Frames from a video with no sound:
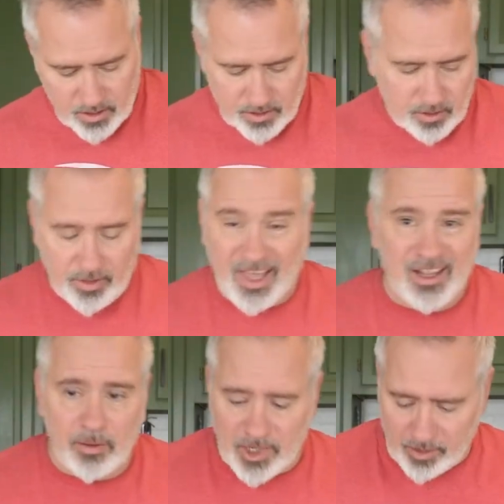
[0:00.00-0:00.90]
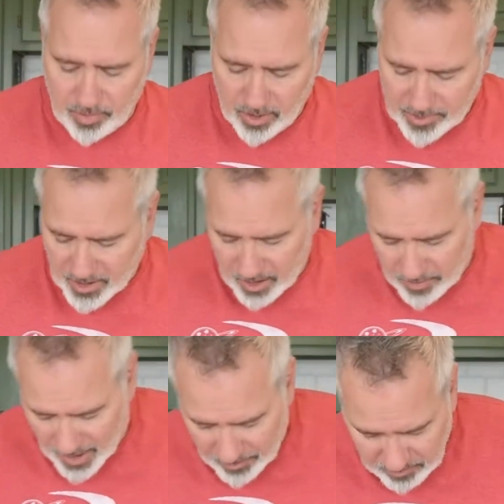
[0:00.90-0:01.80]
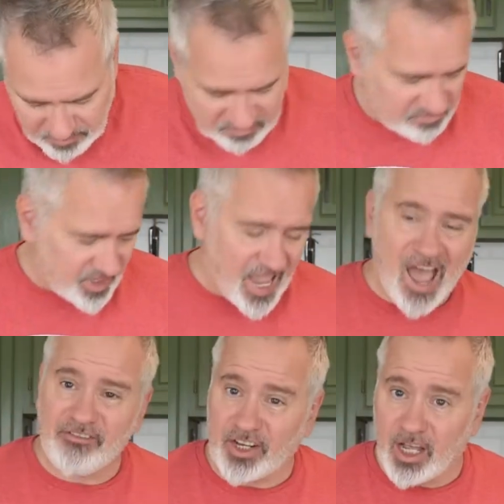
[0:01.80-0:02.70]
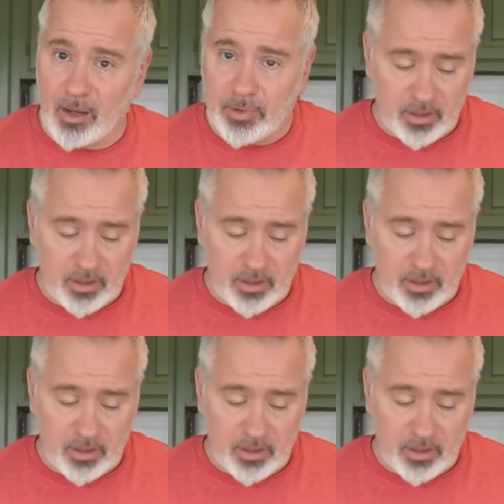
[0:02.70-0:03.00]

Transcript: So in that lemon, I probably got about half a cup.